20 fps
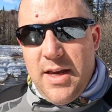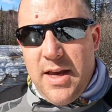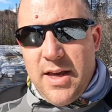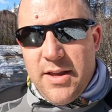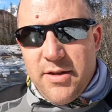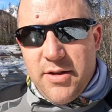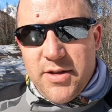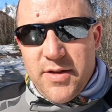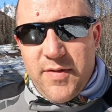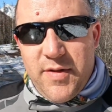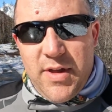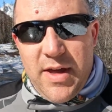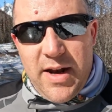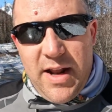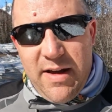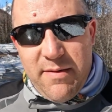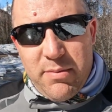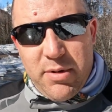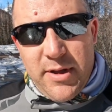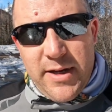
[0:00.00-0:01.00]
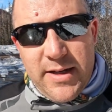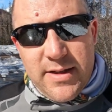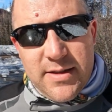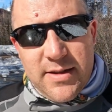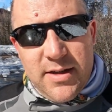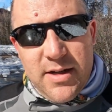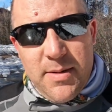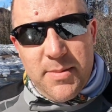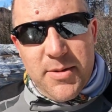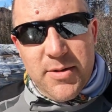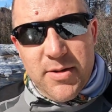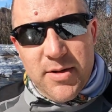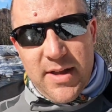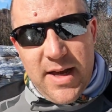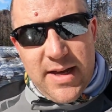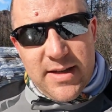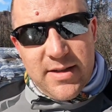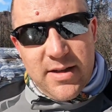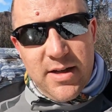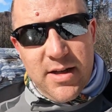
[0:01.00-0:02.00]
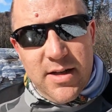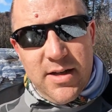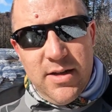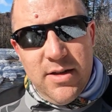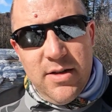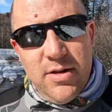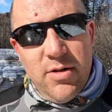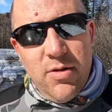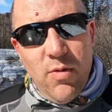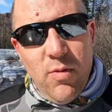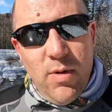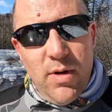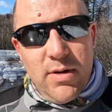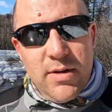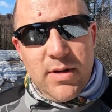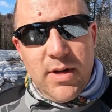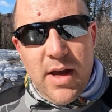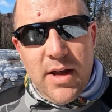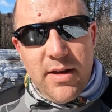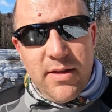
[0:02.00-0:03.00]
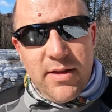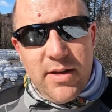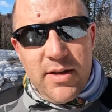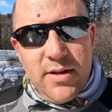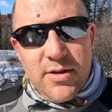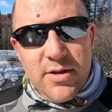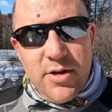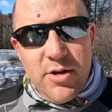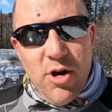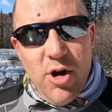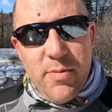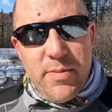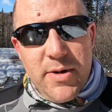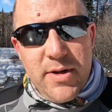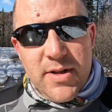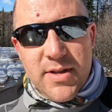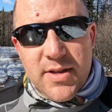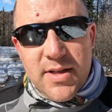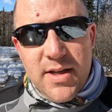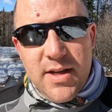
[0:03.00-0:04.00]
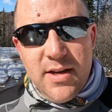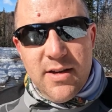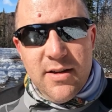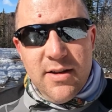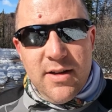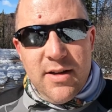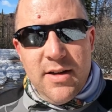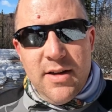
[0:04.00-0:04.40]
And those of you that have plans to come to Alaska, what kind of things are you hoping to see?